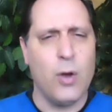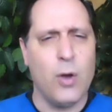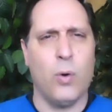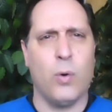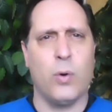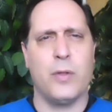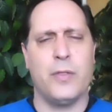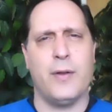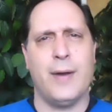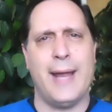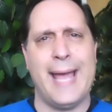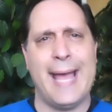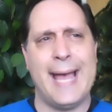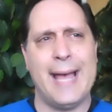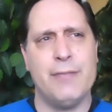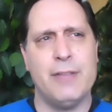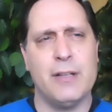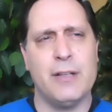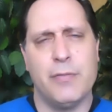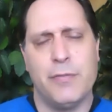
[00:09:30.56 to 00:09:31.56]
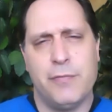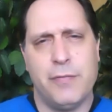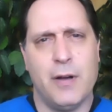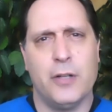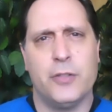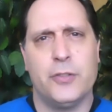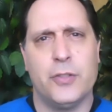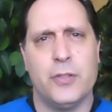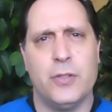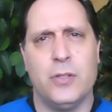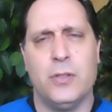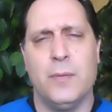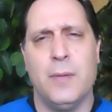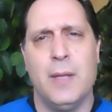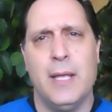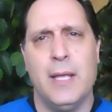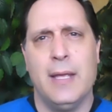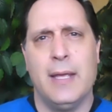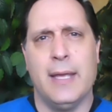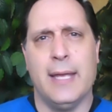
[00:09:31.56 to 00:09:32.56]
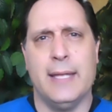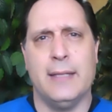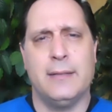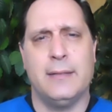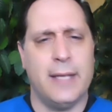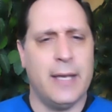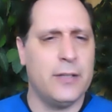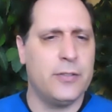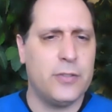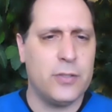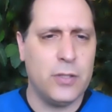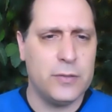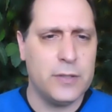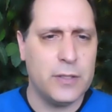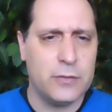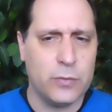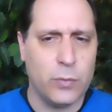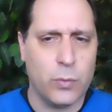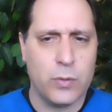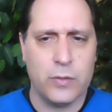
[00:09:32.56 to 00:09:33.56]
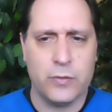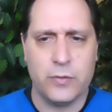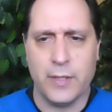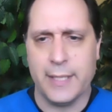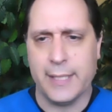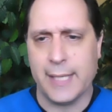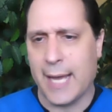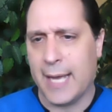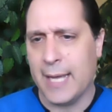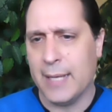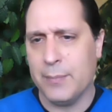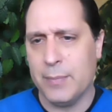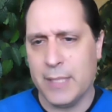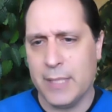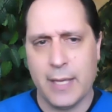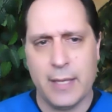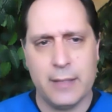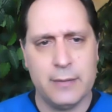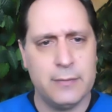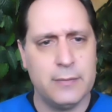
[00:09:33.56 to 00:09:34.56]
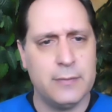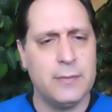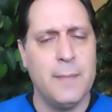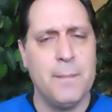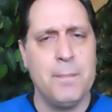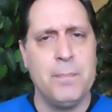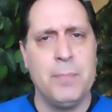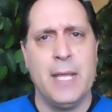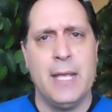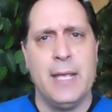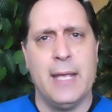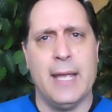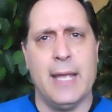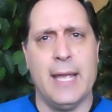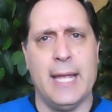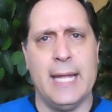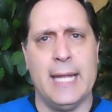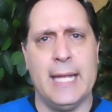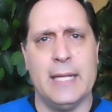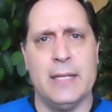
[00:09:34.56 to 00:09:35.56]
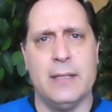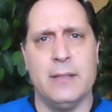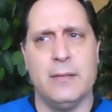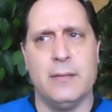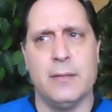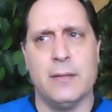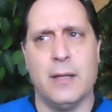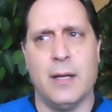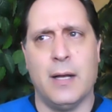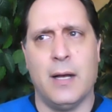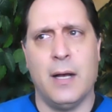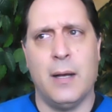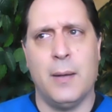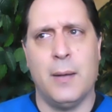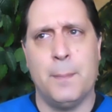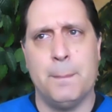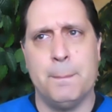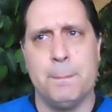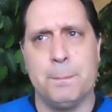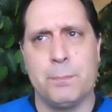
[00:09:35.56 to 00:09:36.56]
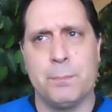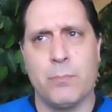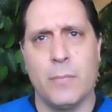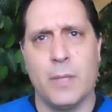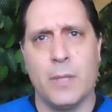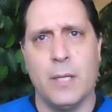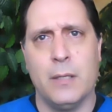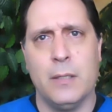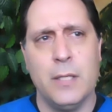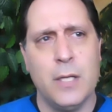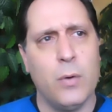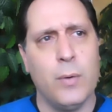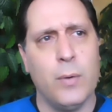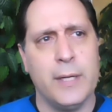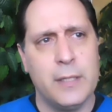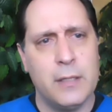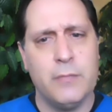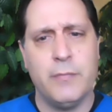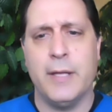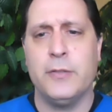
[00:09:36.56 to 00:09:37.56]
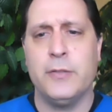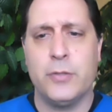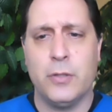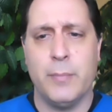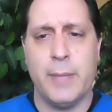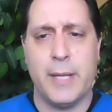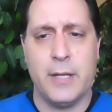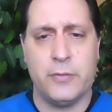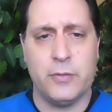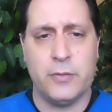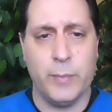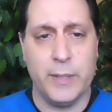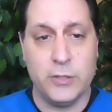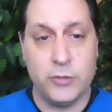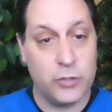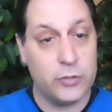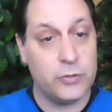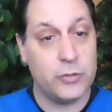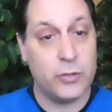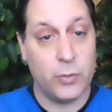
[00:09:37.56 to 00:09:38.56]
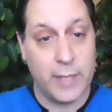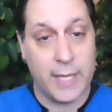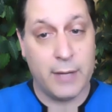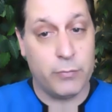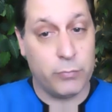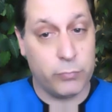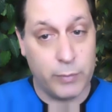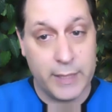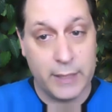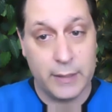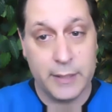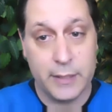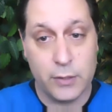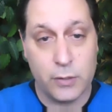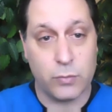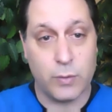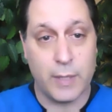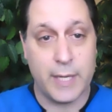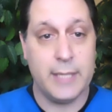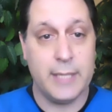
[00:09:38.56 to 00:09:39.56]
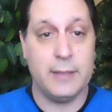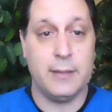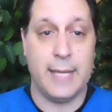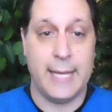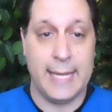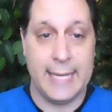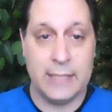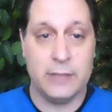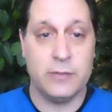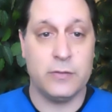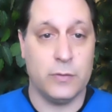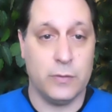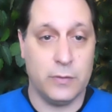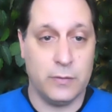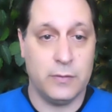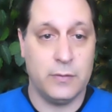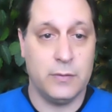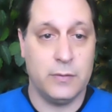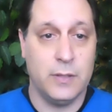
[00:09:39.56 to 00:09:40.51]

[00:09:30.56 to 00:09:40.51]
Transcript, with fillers: or they're having functional intestinal disorders like I B S. And, um, you know, in conventional medicine, we just don't have really great answers